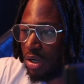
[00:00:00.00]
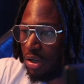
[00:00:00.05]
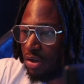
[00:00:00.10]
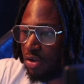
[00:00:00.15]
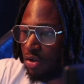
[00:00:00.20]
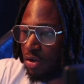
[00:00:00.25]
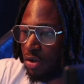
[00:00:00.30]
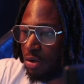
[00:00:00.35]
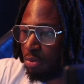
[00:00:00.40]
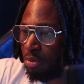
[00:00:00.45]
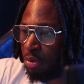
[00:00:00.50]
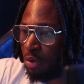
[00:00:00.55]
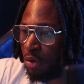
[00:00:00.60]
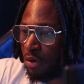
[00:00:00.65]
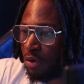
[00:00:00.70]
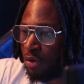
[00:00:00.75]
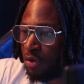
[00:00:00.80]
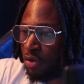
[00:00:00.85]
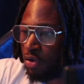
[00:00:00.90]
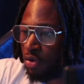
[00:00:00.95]
You can put
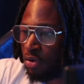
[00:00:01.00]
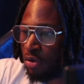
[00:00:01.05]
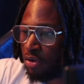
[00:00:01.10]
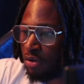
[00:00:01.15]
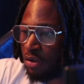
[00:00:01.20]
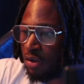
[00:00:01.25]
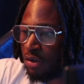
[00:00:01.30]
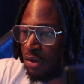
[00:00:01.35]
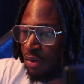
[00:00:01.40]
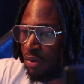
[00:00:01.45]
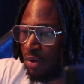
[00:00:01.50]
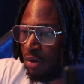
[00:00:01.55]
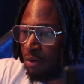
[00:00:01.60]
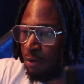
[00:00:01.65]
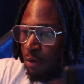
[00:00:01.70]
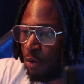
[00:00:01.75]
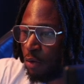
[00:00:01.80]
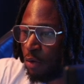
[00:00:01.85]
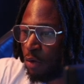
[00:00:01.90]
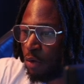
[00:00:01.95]

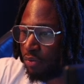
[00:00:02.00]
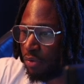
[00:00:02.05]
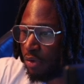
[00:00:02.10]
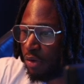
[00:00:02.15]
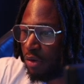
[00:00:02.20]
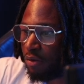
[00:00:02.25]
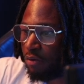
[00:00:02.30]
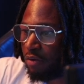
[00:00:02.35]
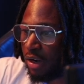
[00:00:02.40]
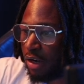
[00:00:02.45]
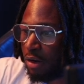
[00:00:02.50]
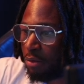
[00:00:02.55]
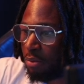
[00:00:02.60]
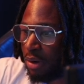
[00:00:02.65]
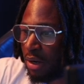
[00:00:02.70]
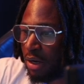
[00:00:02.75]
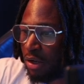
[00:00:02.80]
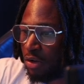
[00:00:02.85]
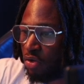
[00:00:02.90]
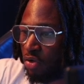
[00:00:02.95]
274 divided
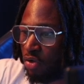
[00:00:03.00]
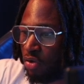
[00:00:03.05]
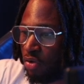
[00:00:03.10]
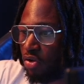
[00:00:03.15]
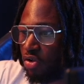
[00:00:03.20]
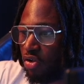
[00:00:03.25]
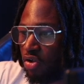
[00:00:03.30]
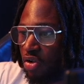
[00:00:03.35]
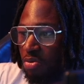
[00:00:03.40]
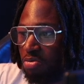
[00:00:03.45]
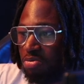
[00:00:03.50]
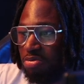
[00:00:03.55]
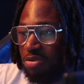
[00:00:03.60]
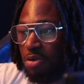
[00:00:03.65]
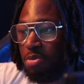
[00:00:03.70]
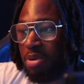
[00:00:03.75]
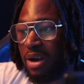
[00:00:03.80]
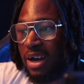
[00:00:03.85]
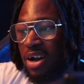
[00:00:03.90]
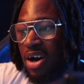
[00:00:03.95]
by 2. You
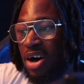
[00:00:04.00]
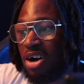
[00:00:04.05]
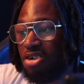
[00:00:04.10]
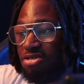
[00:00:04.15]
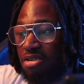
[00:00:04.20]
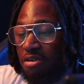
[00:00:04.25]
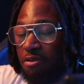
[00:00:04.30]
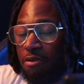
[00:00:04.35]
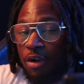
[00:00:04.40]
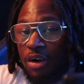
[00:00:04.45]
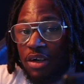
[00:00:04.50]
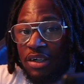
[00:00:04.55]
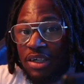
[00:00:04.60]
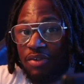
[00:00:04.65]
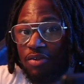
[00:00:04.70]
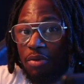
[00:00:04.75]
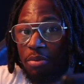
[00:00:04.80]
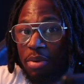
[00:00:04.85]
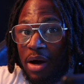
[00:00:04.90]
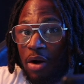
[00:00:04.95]
paid
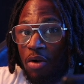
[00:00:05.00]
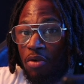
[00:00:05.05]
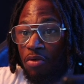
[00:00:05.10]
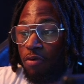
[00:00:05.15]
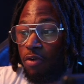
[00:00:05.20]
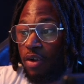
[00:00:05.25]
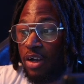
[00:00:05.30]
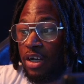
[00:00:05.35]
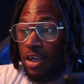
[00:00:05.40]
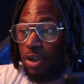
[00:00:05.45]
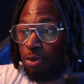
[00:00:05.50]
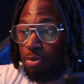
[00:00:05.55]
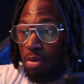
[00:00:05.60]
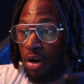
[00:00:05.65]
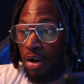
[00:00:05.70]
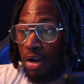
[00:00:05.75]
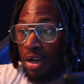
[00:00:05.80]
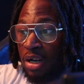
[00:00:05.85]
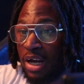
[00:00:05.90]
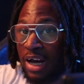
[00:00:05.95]
£137 for each
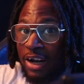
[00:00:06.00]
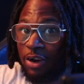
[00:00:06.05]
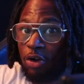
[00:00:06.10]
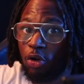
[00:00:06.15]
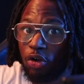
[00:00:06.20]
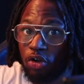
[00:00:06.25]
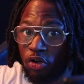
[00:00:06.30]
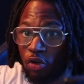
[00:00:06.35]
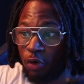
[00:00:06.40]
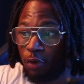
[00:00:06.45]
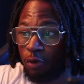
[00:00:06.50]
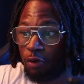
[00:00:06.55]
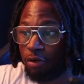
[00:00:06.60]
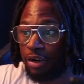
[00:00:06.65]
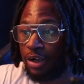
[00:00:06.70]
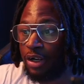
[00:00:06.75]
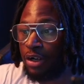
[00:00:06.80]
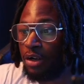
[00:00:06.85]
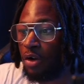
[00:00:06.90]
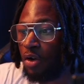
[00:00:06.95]
plugin and you got 2
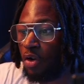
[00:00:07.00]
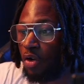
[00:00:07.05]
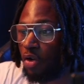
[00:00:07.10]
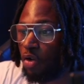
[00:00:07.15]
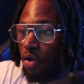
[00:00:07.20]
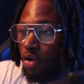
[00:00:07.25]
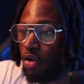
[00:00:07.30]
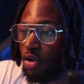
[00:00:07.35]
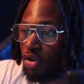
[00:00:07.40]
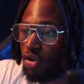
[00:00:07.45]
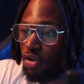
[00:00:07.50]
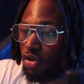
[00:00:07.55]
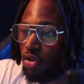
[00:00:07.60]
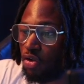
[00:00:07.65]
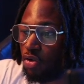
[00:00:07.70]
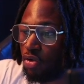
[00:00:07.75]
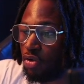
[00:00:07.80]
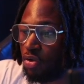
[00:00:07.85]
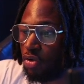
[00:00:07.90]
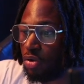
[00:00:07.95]
free. Or you could just
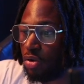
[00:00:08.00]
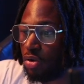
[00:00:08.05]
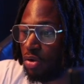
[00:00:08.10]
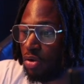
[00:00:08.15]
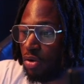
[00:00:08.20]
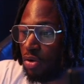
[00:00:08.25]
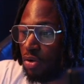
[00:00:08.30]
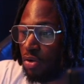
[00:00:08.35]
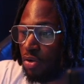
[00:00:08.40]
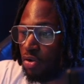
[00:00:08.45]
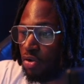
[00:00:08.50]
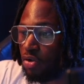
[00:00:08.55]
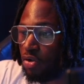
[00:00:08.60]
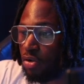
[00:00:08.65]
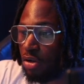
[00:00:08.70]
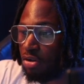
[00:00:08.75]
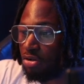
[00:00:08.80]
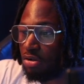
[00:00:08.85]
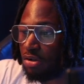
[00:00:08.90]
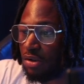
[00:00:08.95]
do
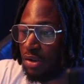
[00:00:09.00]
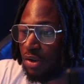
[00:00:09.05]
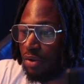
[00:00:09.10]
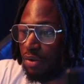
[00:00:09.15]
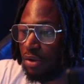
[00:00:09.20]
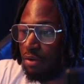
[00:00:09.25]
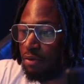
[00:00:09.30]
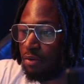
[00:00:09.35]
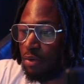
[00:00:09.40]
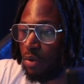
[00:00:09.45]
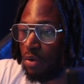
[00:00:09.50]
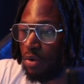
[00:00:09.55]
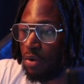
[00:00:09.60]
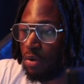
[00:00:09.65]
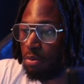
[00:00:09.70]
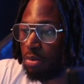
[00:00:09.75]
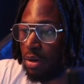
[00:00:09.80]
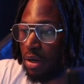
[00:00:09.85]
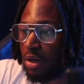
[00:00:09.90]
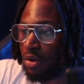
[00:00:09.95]

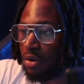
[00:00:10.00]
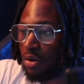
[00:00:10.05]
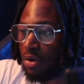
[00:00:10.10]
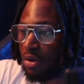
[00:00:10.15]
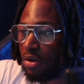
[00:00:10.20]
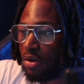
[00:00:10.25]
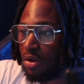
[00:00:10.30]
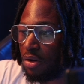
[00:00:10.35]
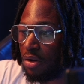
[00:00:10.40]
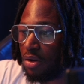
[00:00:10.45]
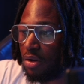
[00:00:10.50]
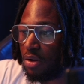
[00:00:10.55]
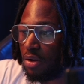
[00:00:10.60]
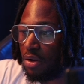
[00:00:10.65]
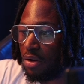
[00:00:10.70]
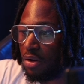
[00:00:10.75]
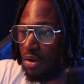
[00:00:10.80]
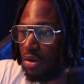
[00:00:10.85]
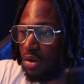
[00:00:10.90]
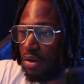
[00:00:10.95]
£274
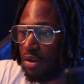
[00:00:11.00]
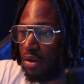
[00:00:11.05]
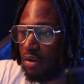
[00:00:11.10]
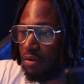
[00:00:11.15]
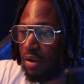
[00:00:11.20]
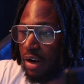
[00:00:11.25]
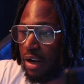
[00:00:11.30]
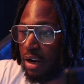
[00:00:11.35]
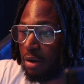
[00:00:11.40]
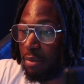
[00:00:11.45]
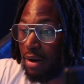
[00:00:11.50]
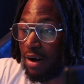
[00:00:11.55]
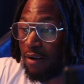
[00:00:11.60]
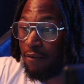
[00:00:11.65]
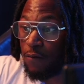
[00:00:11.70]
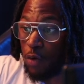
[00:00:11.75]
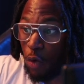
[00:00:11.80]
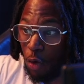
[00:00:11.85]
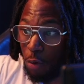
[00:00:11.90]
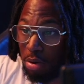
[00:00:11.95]
divided by
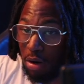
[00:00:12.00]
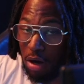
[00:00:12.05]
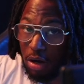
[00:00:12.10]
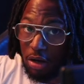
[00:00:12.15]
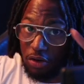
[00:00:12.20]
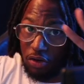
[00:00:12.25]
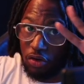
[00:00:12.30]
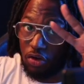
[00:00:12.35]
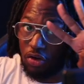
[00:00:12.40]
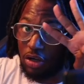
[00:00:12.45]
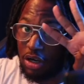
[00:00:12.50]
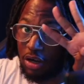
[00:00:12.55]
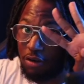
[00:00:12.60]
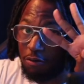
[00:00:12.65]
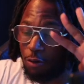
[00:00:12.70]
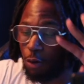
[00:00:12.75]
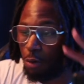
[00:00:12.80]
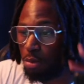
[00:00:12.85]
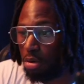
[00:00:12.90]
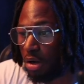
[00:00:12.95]
4 plugins, because you're getting
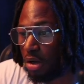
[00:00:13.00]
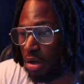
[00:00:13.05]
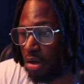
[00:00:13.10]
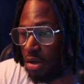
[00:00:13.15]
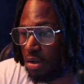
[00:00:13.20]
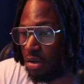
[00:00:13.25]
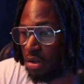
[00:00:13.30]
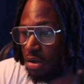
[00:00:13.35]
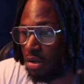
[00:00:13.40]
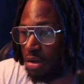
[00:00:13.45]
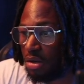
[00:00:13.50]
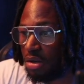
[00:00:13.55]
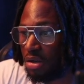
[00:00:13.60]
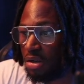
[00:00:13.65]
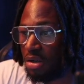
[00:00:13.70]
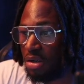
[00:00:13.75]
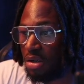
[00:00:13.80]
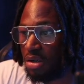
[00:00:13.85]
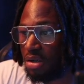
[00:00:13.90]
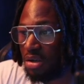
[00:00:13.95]
4 plugins.
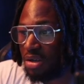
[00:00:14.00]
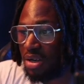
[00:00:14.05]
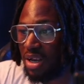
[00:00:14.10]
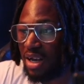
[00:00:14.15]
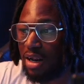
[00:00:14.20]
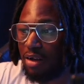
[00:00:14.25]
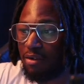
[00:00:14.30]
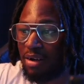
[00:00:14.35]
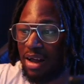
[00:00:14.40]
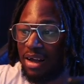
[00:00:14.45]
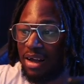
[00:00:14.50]
Getting it like